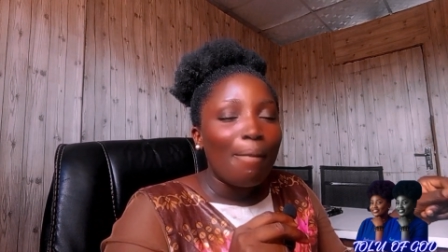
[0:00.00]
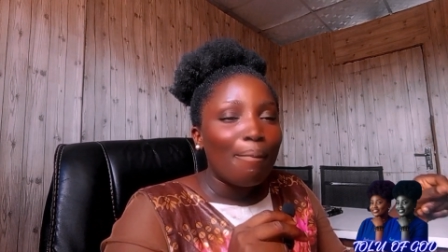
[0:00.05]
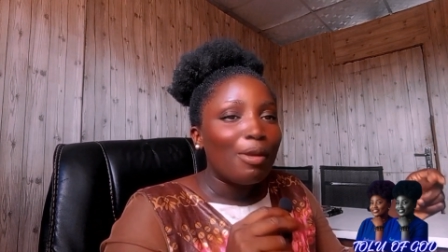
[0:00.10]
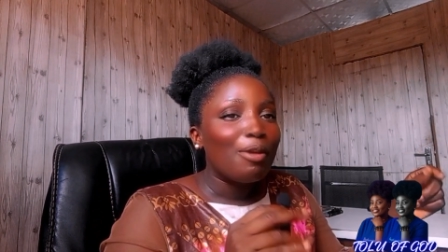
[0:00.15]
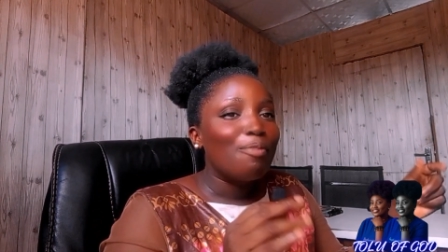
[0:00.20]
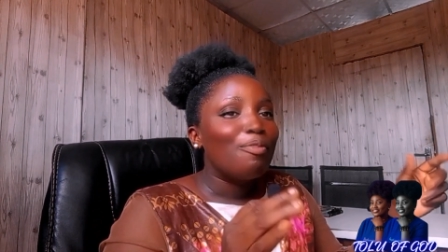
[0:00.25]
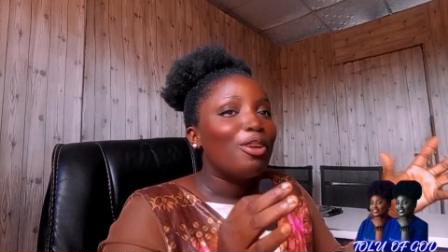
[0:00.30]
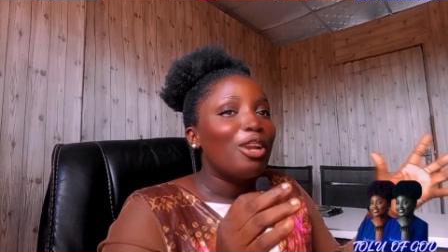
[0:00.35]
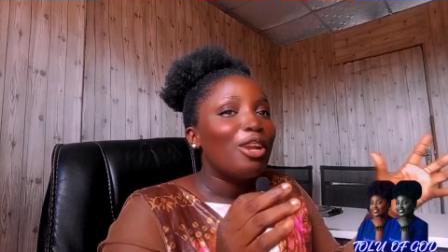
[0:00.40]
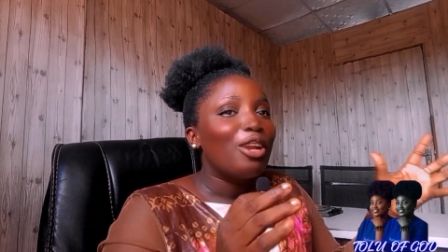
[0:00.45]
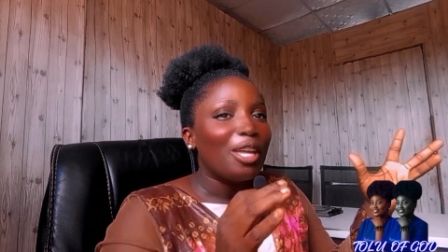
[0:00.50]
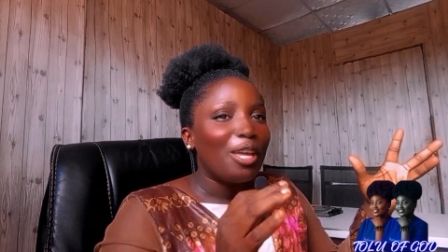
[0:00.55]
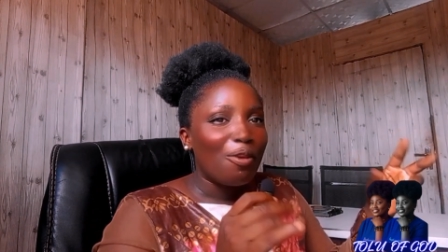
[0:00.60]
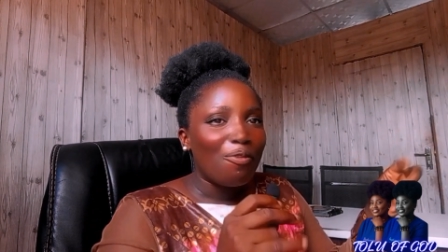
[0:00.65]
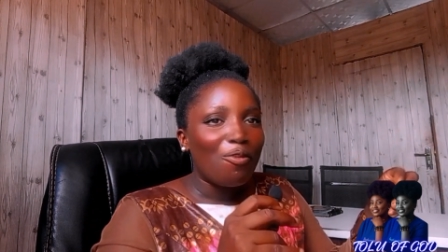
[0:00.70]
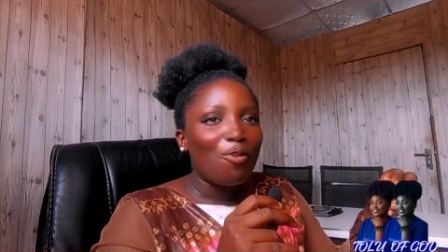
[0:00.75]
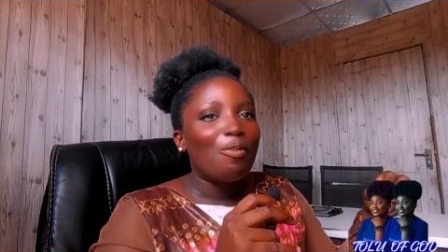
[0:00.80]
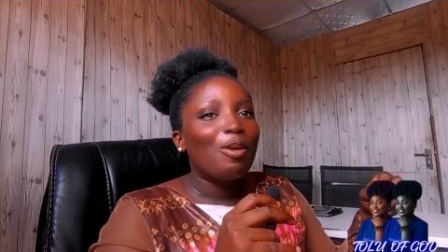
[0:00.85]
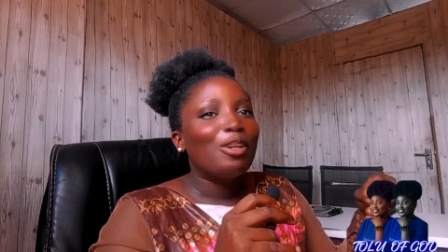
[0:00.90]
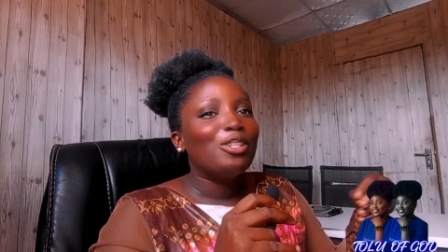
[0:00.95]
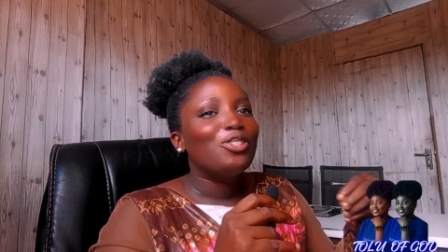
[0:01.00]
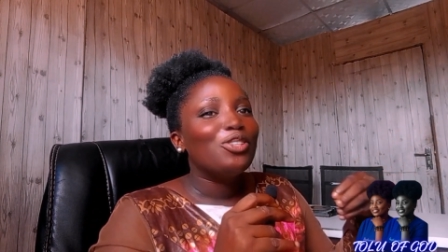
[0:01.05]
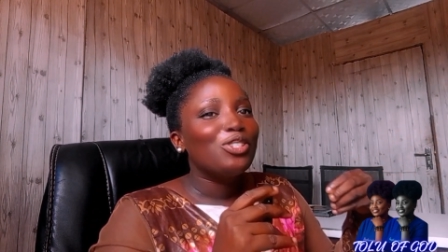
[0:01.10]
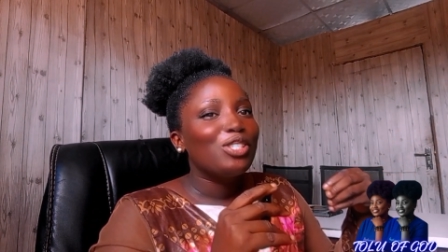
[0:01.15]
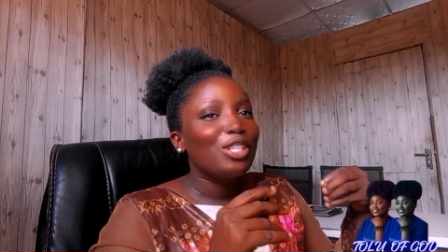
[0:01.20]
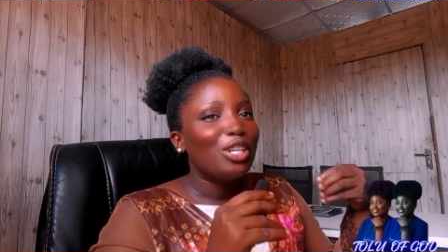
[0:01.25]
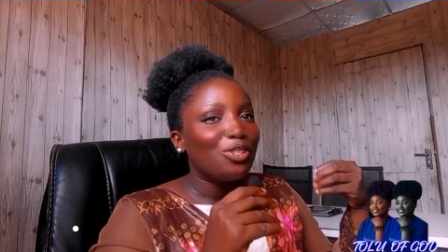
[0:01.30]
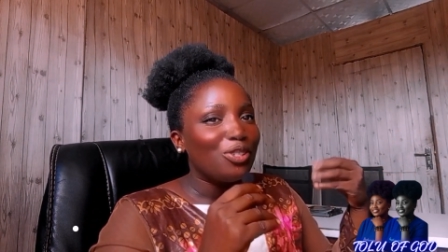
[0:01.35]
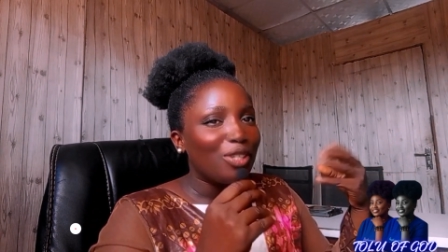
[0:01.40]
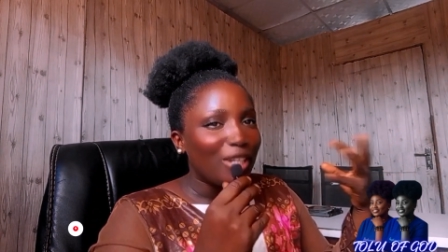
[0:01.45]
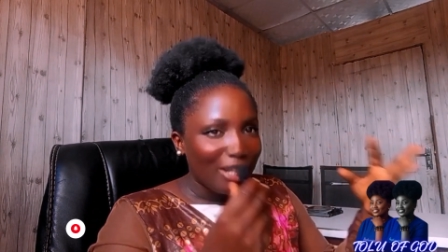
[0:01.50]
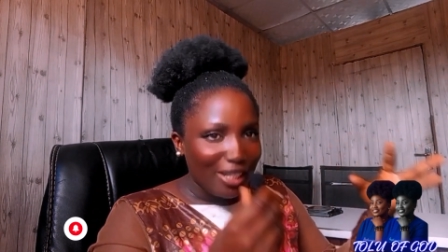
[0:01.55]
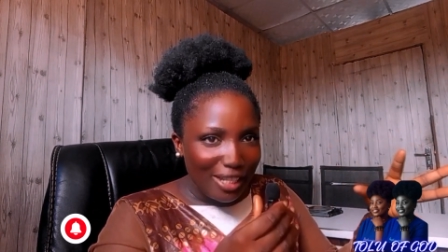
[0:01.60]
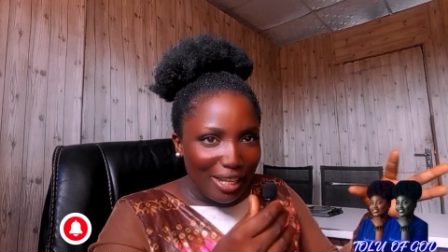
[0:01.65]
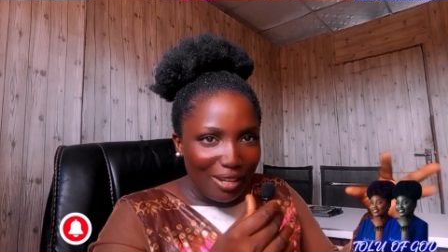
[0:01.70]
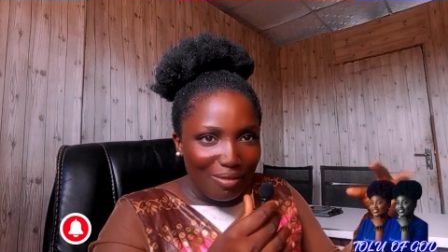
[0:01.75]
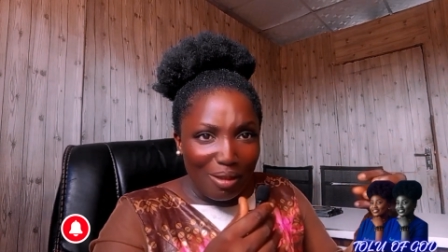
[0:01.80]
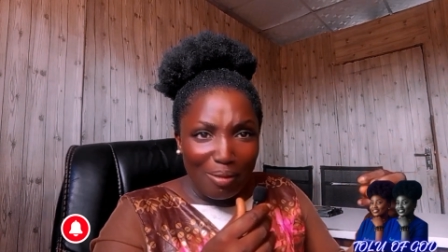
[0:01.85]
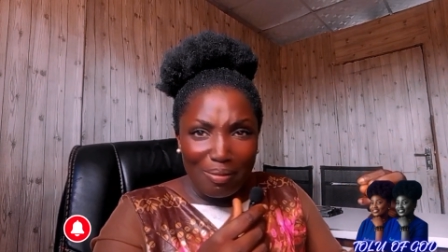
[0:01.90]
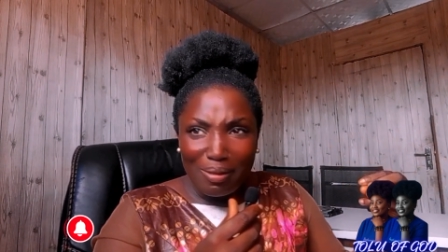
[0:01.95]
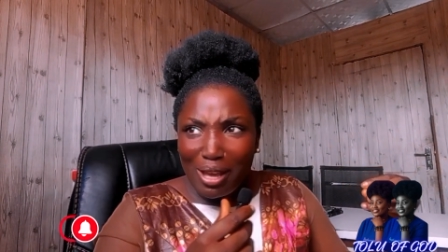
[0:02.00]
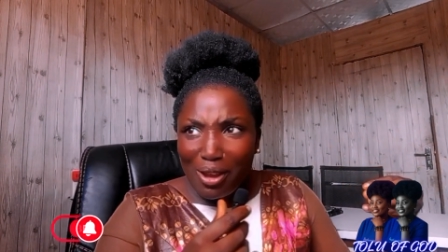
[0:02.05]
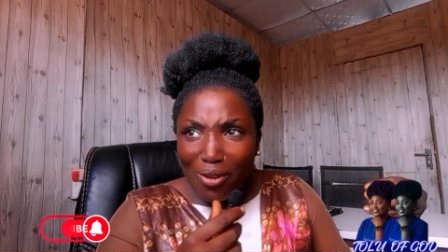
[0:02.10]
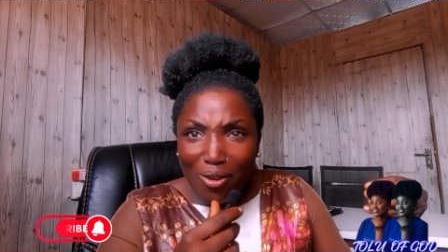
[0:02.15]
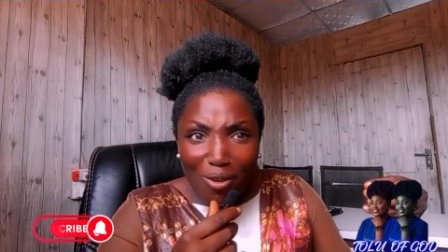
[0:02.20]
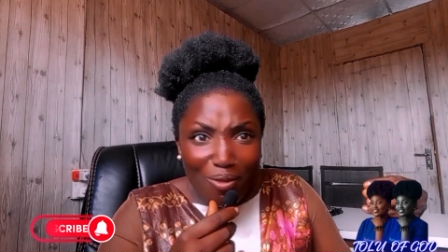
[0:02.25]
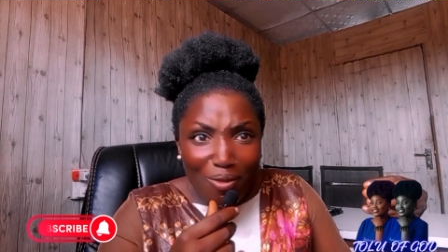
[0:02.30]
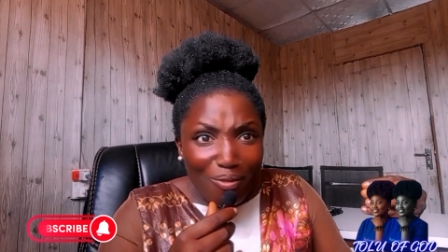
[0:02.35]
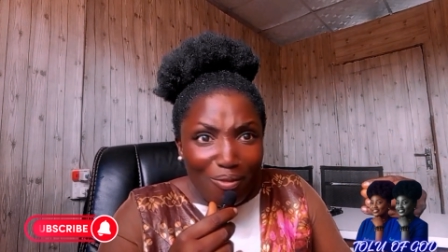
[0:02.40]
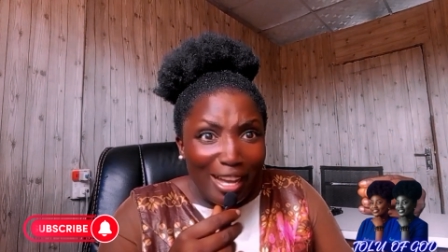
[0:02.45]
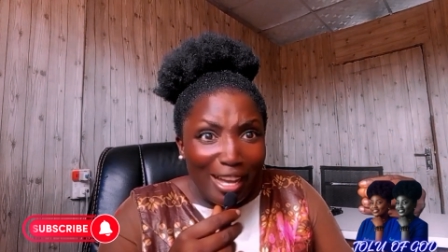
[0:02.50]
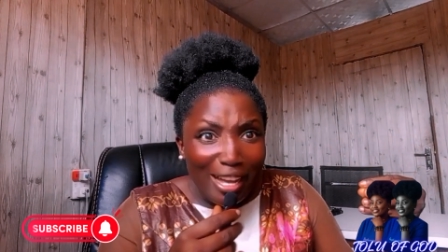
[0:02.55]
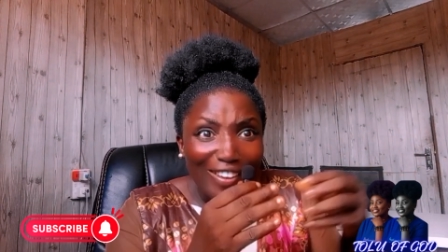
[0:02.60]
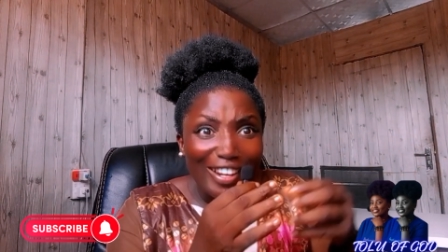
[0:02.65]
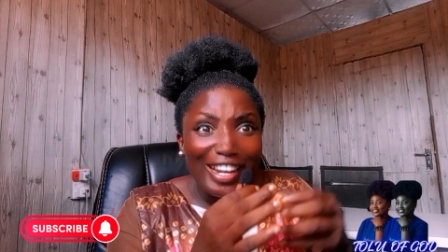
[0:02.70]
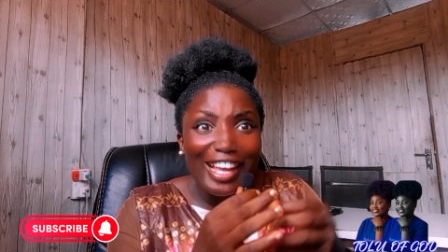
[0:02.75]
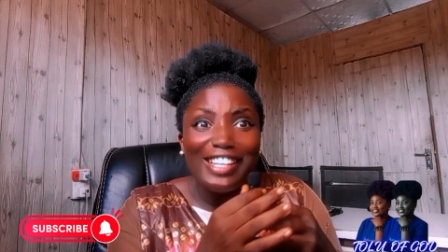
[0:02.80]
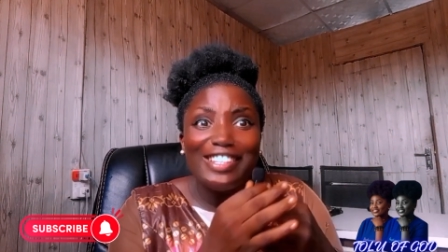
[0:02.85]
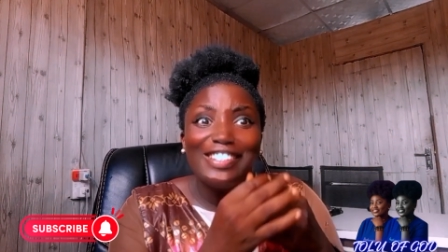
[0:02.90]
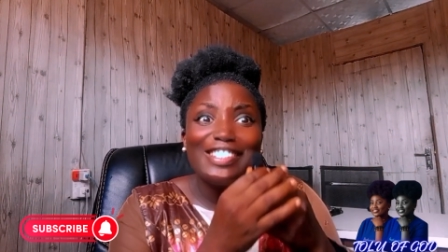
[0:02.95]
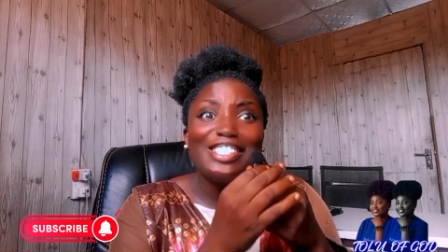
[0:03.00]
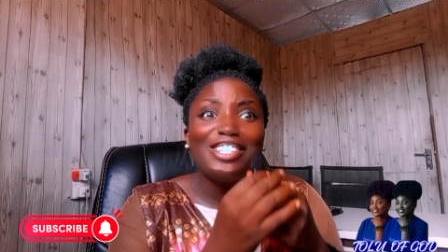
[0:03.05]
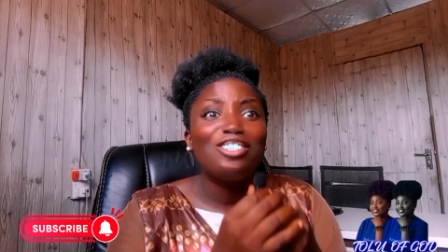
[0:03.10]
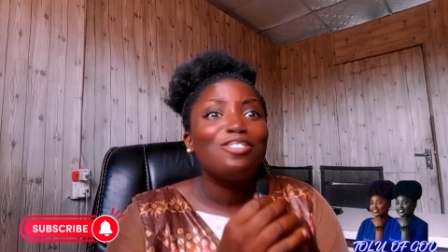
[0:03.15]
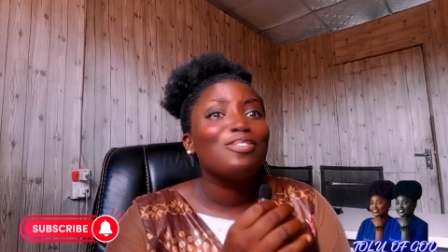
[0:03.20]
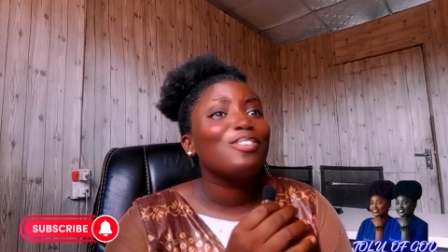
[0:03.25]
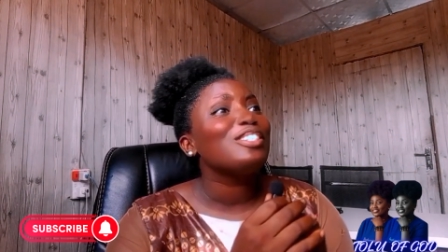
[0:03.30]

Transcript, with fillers: My brother came home and just educated me. I'm like, oh my god, are you serious?